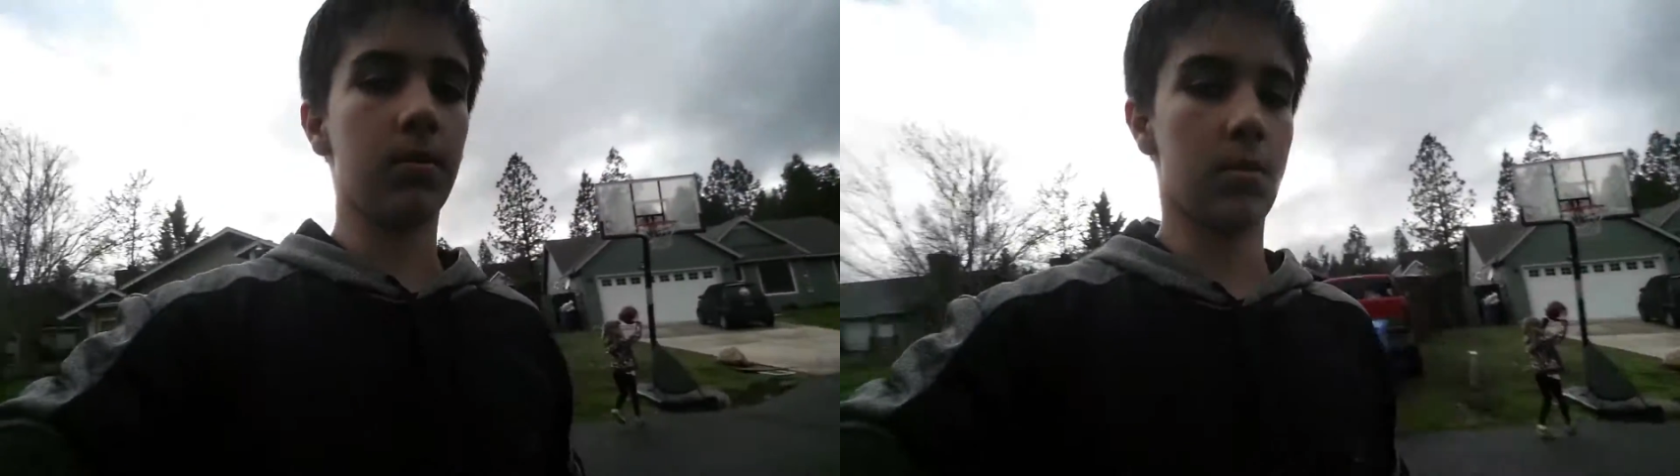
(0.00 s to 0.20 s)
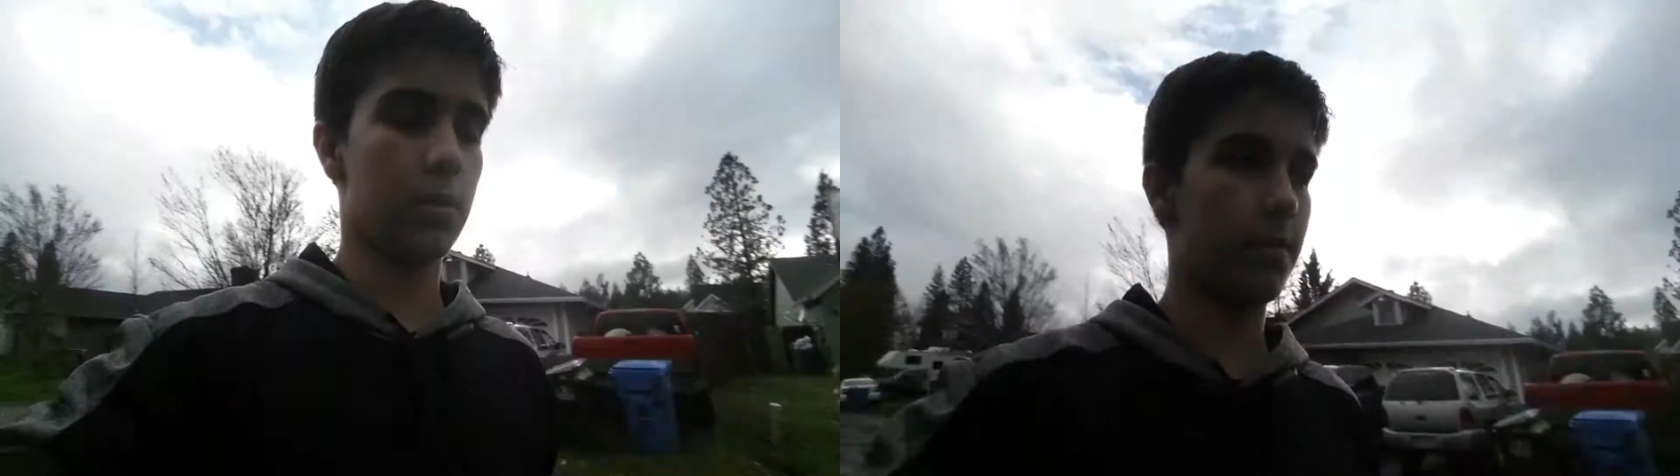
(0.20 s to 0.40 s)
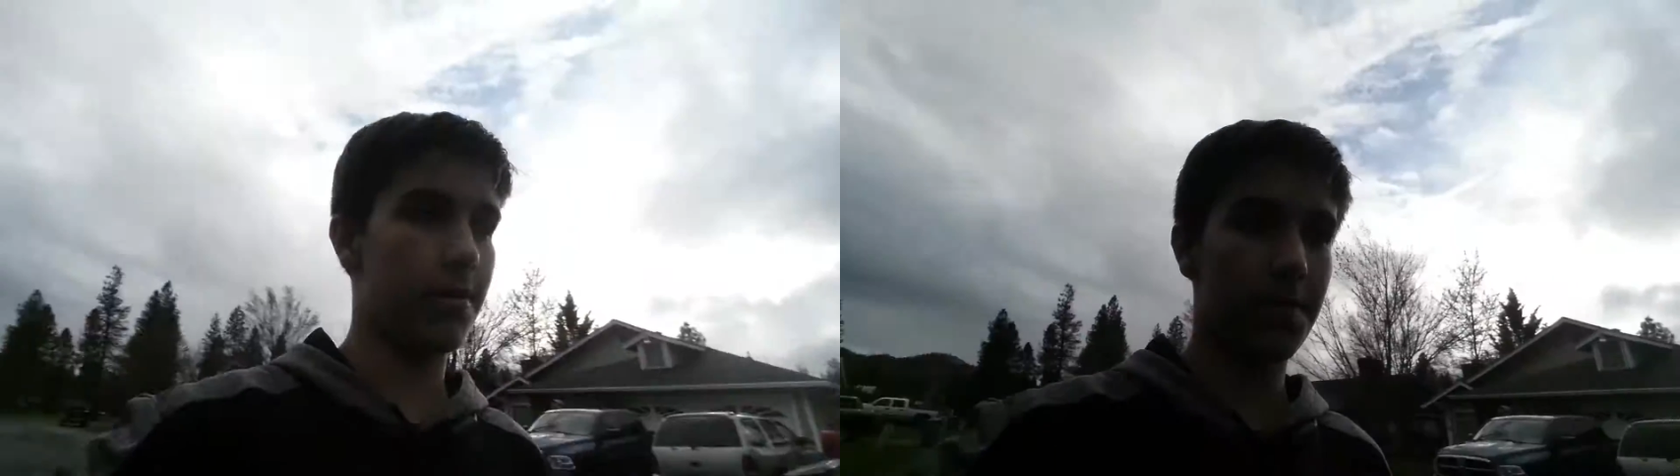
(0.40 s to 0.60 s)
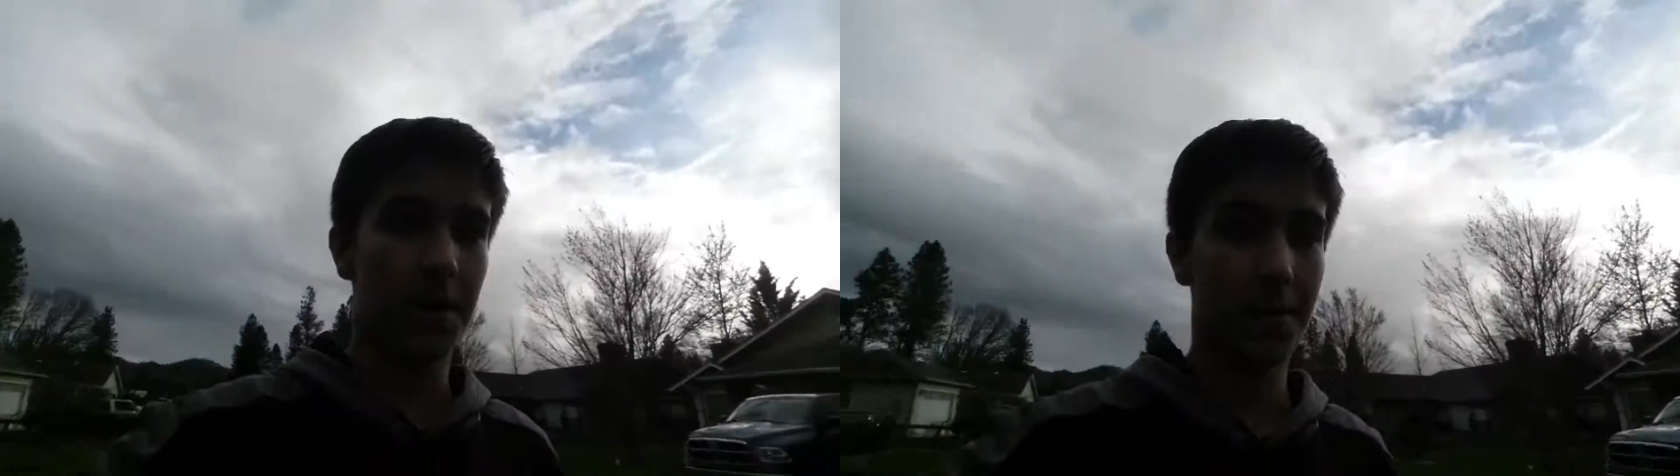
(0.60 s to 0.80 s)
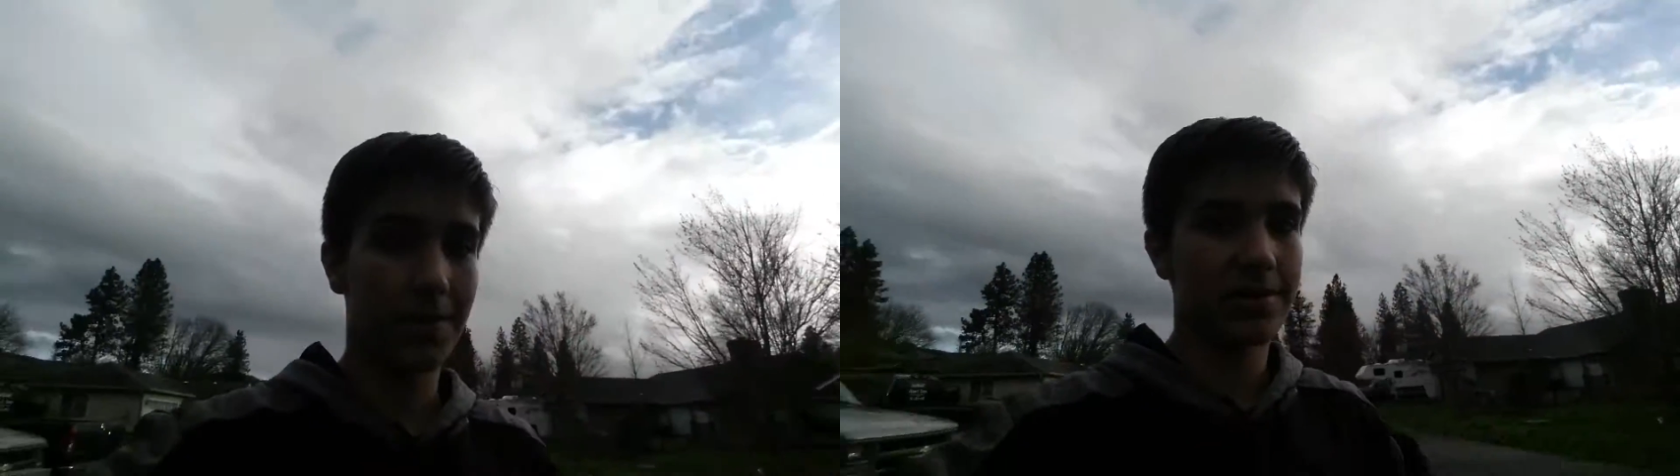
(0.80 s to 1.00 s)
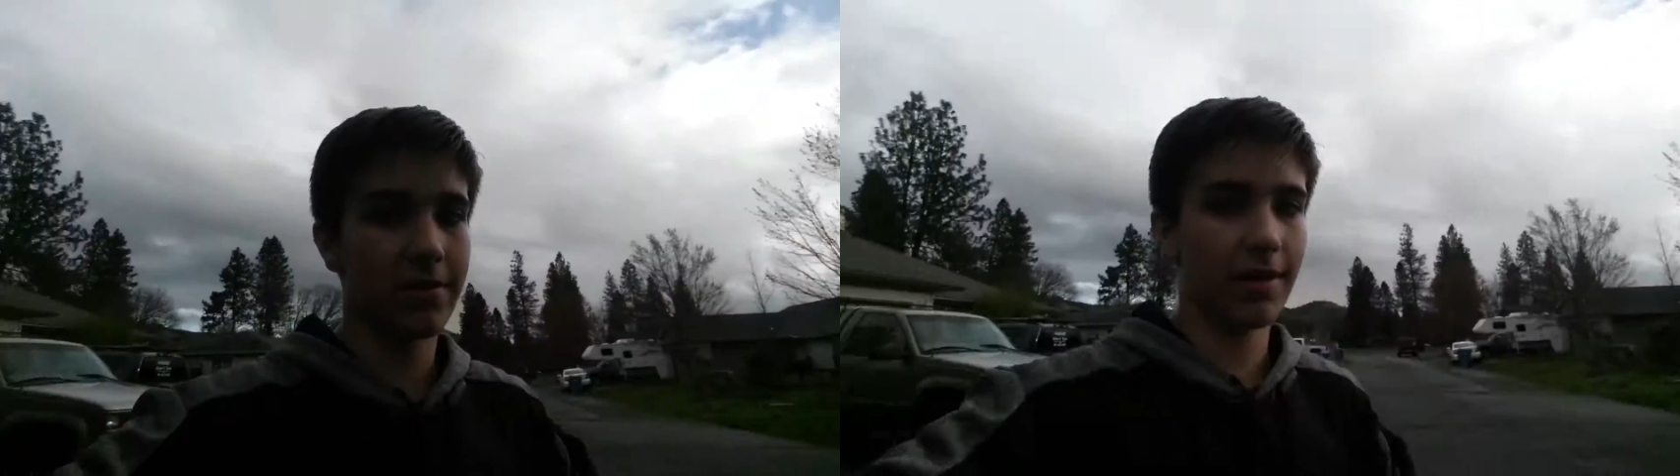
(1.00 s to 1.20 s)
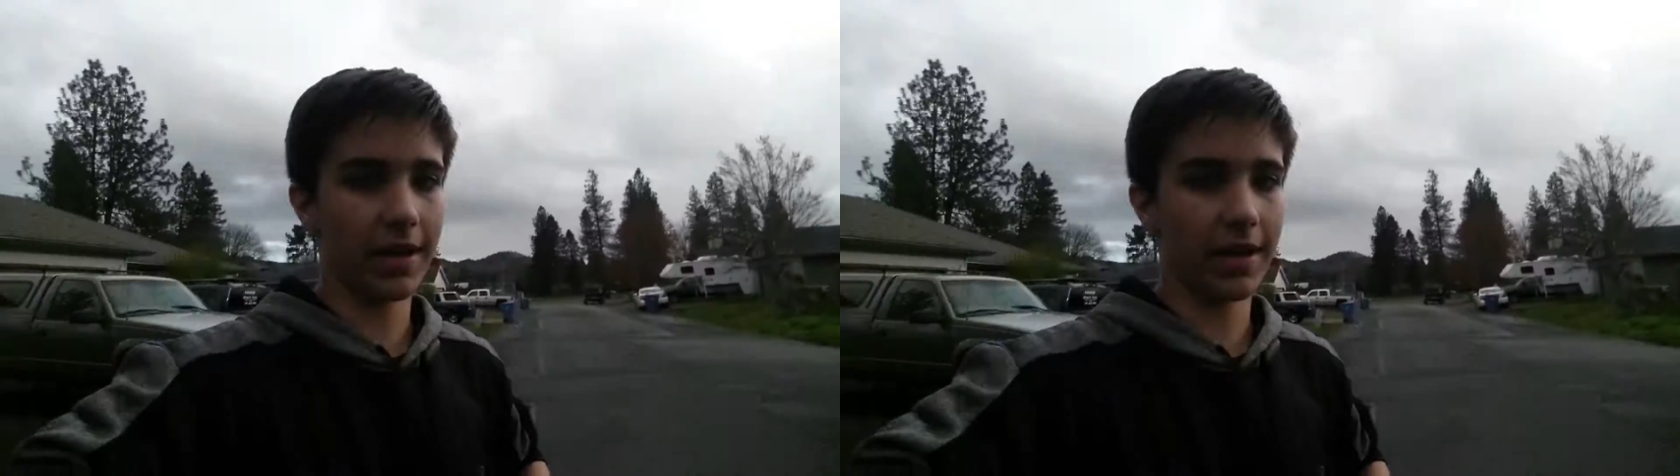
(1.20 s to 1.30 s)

they won't be up until